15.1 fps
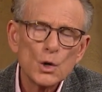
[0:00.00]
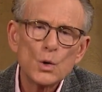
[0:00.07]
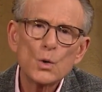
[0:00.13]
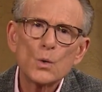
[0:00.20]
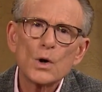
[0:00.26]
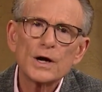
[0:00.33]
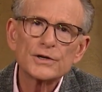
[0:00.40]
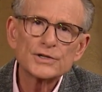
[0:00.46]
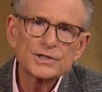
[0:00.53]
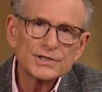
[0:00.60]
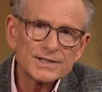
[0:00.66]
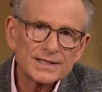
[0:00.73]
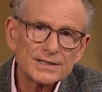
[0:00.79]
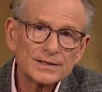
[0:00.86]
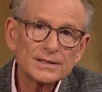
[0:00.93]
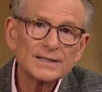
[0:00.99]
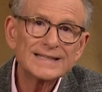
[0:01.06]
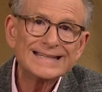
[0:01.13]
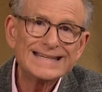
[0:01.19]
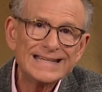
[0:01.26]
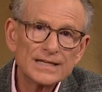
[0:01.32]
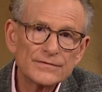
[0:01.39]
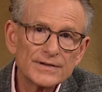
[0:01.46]
who are still
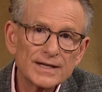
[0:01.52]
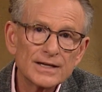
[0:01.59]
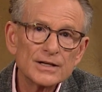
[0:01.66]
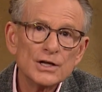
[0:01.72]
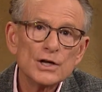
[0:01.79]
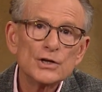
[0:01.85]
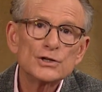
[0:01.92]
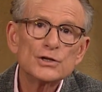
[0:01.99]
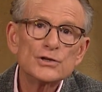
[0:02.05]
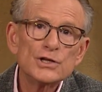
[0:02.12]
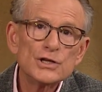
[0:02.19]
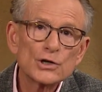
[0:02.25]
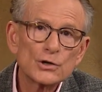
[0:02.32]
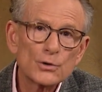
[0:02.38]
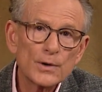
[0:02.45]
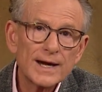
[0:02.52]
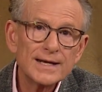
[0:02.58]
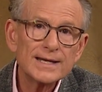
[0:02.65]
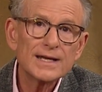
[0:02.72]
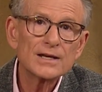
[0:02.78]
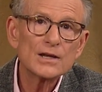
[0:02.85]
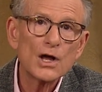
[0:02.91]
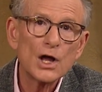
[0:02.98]
giving to the
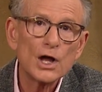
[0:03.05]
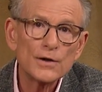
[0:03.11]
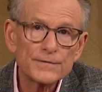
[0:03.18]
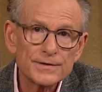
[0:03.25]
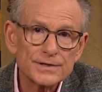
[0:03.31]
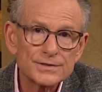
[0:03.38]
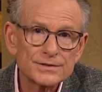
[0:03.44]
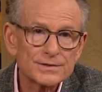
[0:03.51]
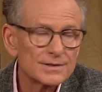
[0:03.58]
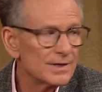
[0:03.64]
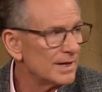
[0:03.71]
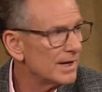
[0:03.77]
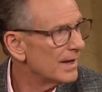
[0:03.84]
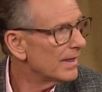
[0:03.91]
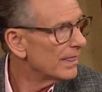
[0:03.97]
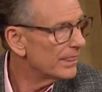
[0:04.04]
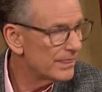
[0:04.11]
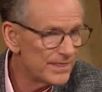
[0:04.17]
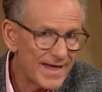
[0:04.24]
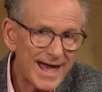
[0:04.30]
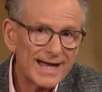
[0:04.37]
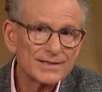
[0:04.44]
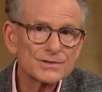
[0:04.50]
Ukrainian office.
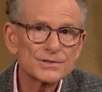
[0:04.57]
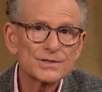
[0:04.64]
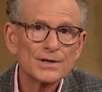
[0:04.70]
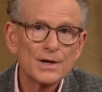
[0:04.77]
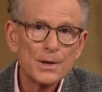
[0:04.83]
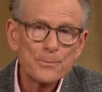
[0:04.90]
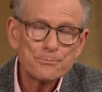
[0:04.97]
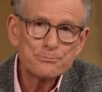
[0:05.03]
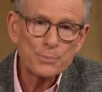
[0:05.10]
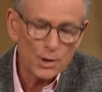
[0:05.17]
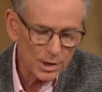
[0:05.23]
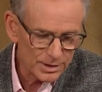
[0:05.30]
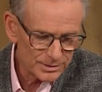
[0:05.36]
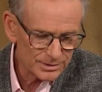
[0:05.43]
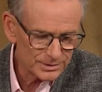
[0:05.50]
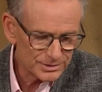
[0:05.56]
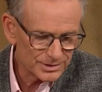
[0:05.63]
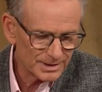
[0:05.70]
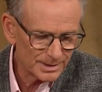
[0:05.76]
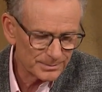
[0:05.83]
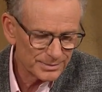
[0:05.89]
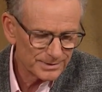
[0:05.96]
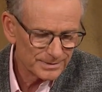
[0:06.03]
That's
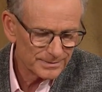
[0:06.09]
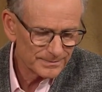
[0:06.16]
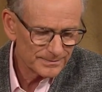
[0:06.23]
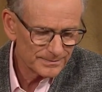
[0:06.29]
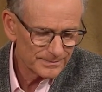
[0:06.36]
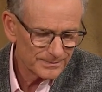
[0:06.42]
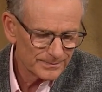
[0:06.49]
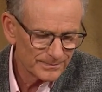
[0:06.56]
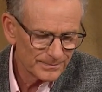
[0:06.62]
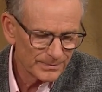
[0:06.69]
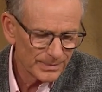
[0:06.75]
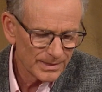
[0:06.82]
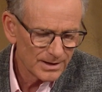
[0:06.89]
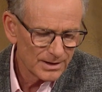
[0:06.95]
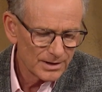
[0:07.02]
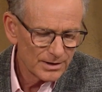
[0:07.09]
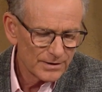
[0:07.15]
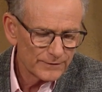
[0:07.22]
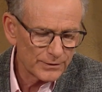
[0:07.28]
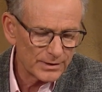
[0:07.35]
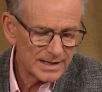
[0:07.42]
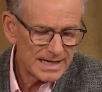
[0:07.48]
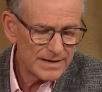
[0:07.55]
partnership. Mm-hmm.
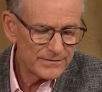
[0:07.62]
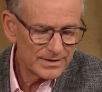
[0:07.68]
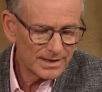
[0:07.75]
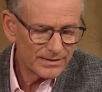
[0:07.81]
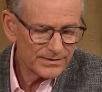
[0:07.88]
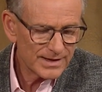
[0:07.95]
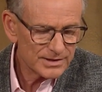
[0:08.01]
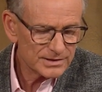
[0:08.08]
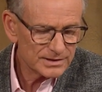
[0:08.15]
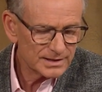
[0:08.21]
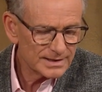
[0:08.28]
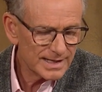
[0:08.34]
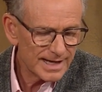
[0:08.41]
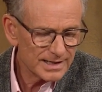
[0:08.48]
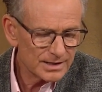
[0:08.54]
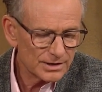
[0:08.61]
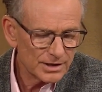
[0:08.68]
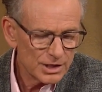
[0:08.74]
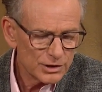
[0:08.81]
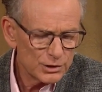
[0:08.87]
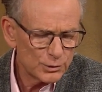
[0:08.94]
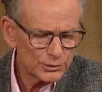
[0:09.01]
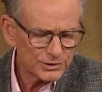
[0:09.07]
For even in Thessalonica,
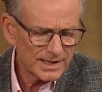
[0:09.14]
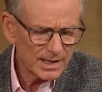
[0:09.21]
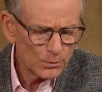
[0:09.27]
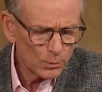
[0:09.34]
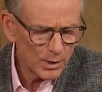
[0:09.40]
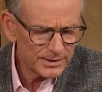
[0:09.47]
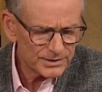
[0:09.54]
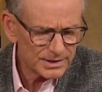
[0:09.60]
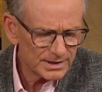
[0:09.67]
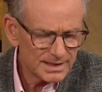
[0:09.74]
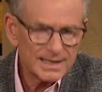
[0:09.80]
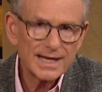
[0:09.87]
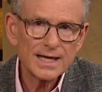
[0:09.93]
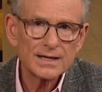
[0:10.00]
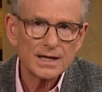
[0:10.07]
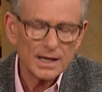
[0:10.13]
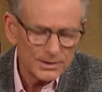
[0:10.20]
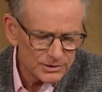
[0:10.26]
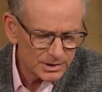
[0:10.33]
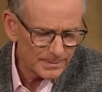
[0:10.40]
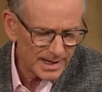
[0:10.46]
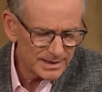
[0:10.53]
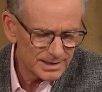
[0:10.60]
you sent once and again
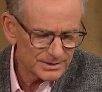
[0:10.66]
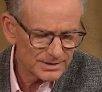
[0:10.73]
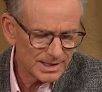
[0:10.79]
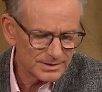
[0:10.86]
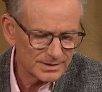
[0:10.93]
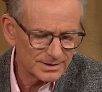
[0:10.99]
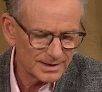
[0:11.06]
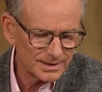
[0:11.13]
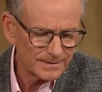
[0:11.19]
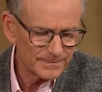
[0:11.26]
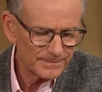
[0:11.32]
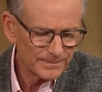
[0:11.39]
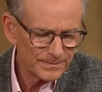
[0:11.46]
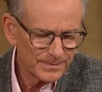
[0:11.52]
unto my necessity.